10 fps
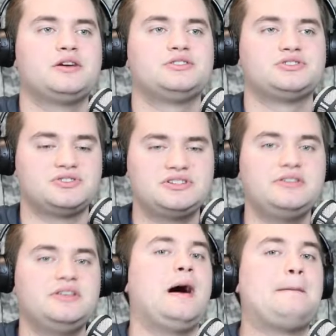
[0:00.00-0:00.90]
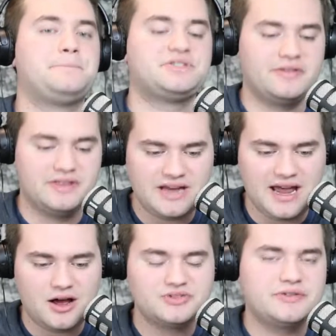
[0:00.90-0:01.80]
just to see the ups and the
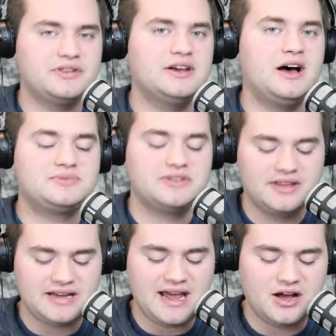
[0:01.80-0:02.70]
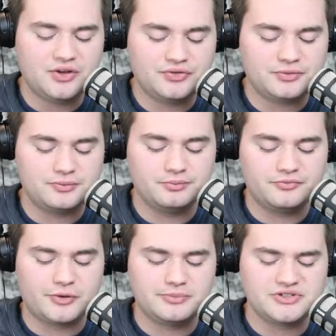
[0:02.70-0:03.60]
downs and the ups and the downs from
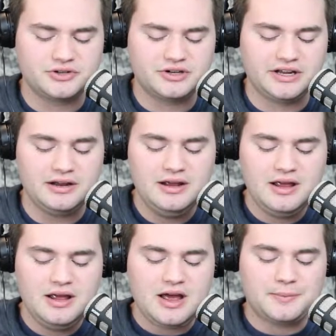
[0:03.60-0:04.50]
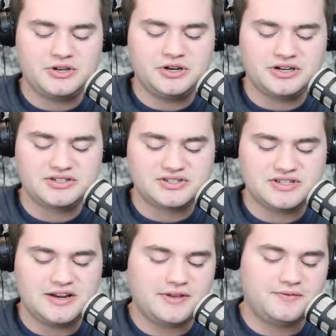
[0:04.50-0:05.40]
from Missouri and I'm curious to
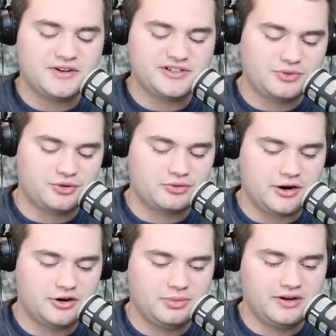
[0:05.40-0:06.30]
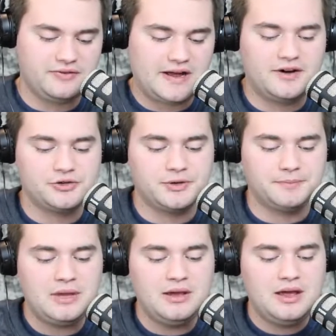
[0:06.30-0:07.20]
see if they finish with a record above 500.
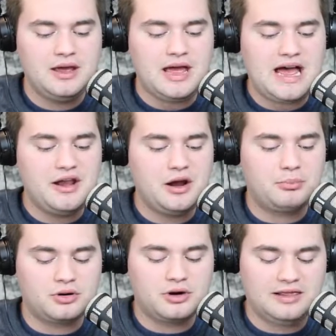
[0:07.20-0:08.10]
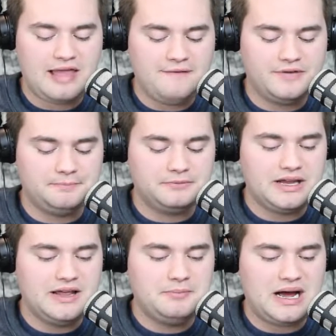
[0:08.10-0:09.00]
At number 11
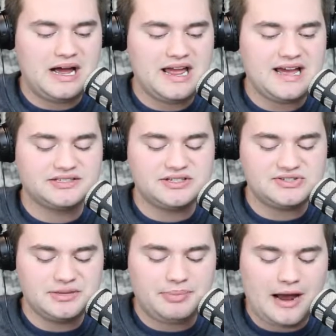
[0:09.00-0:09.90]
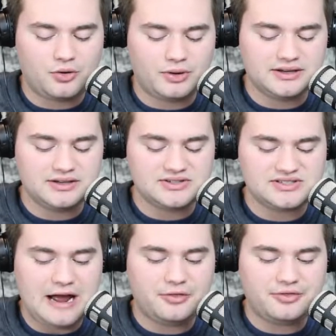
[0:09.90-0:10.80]
in my SEC power ranking,
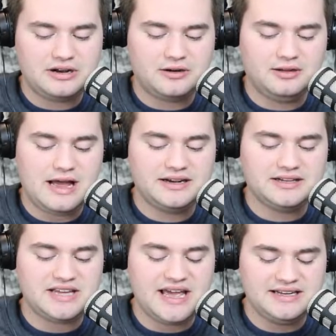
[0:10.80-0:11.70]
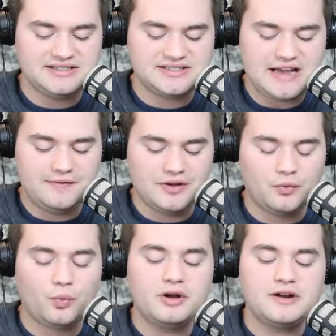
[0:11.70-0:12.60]
South Carolina 10 and
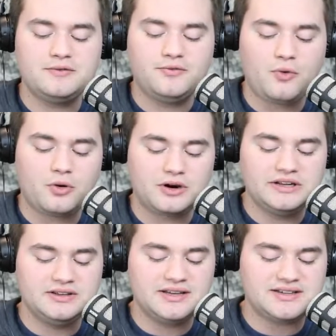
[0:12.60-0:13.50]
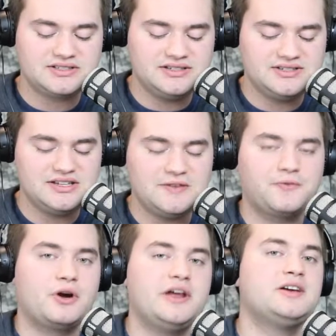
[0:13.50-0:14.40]
7, 1 and 4 in the SEC.
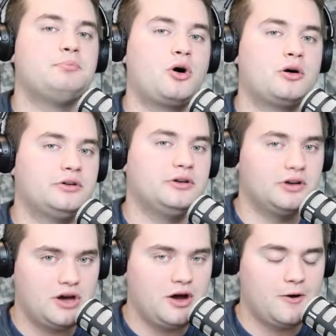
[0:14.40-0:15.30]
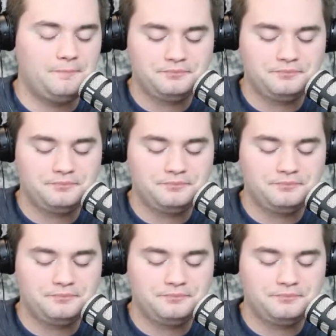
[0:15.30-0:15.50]
Frank Martin and co.